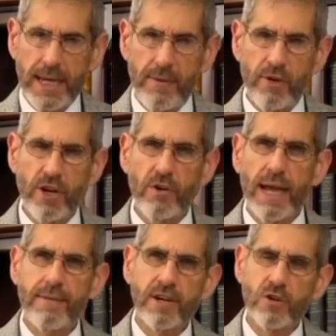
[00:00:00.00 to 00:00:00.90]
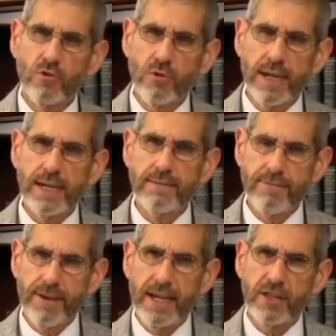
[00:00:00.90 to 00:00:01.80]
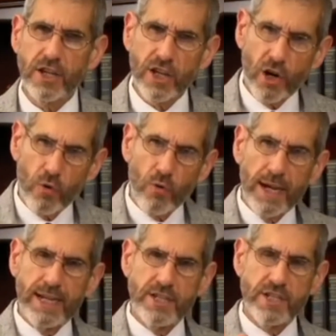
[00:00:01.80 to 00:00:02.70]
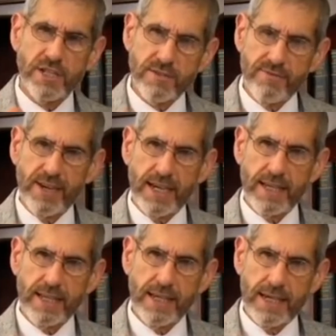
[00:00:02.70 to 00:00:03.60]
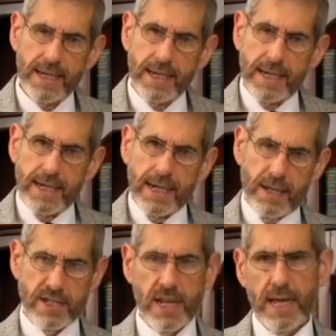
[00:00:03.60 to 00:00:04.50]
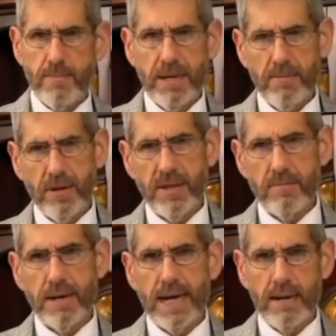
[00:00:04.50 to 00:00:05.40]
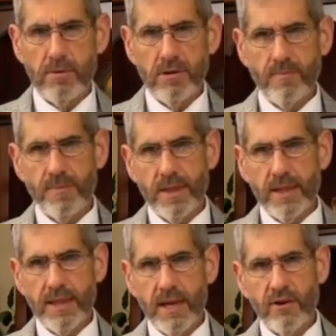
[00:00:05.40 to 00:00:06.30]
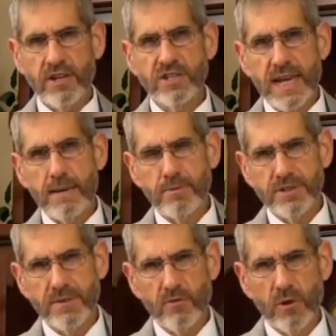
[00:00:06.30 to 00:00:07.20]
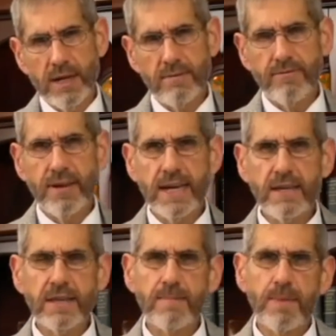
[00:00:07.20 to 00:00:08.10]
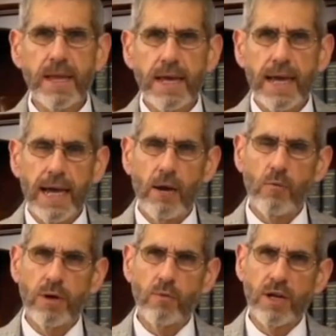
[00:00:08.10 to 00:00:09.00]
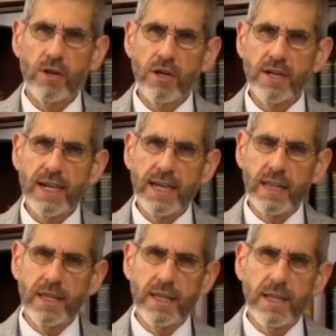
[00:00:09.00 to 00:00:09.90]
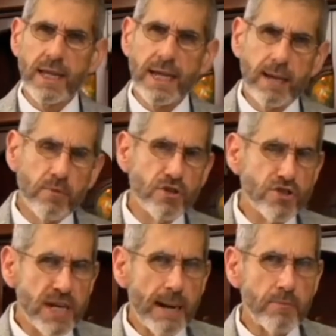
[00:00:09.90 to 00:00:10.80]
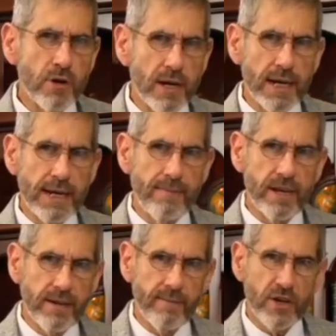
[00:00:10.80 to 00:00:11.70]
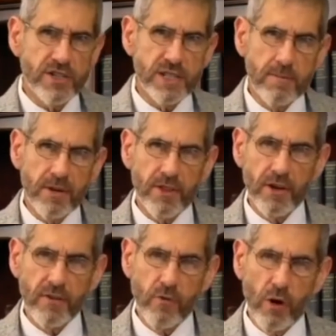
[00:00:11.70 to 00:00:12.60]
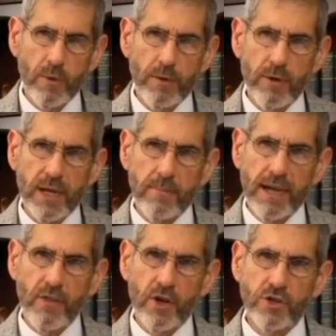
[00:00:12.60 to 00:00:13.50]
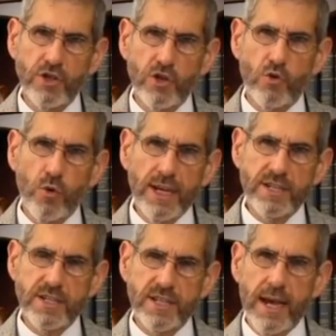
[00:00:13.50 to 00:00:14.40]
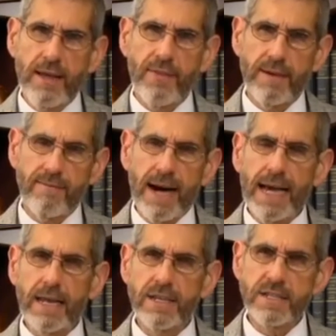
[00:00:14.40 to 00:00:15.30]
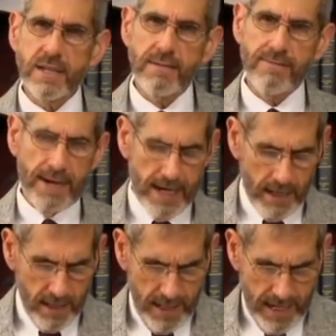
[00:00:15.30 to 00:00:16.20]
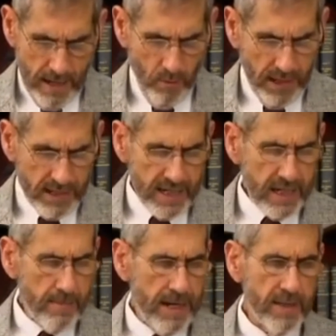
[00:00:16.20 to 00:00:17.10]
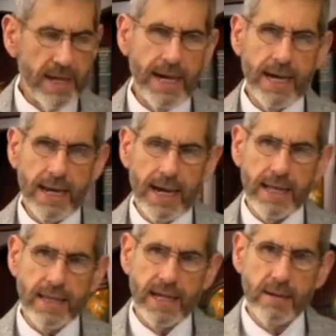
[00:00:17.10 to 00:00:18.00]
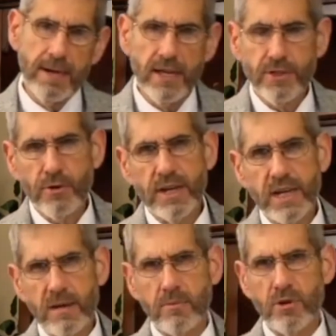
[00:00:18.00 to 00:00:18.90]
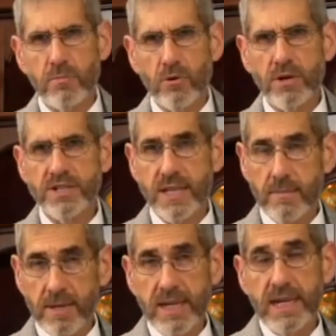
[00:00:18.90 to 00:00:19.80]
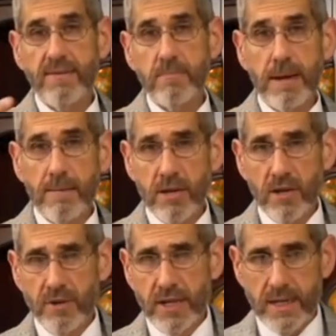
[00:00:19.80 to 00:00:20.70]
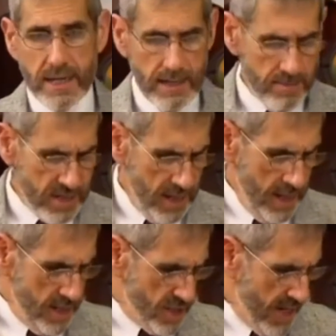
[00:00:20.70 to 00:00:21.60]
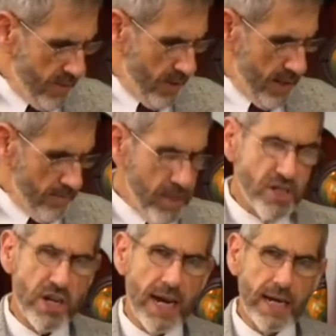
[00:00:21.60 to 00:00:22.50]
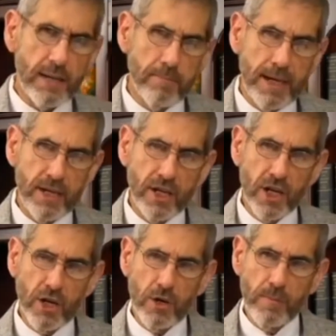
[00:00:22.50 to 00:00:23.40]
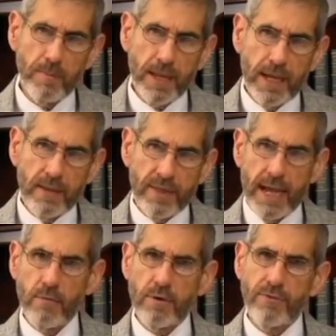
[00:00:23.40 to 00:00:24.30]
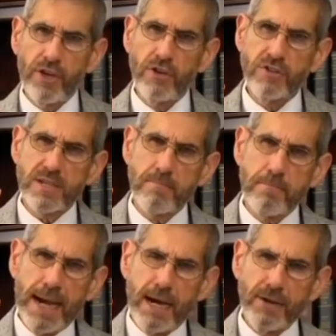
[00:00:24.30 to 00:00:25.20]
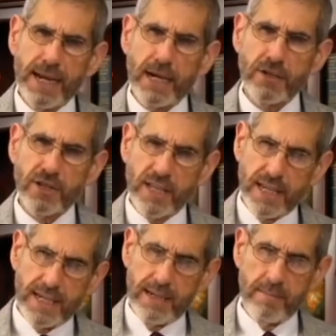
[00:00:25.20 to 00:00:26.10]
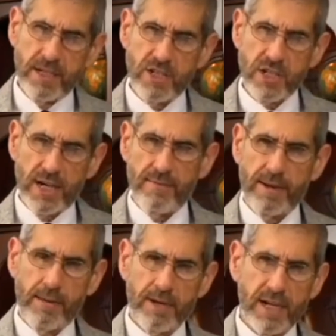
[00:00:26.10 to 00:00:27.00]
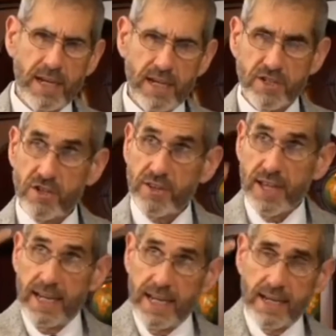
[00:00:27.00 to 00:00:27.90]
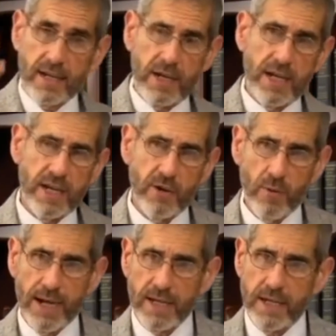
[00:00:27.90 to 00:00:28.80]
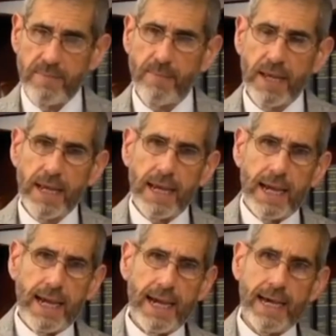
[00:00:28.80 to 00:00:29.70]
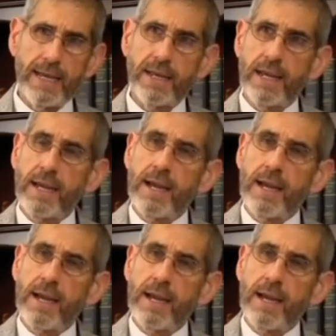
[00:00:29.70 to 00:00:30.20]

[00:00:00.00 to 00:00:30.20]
if we don't have a great faith, a courageous faith. There's a lot of people in the Bible that are examples of great faith. And when we look in Hebrews chapter 11, in verse number 34, we read about those who quenched the violence of fire. And when I think about that, I think about three Hebrew boys that had been given Babylonian names Shadrach, Meshach, and Abednego. They refused to bow down to the image of Nebuchadnezzar that he had, he had erected. And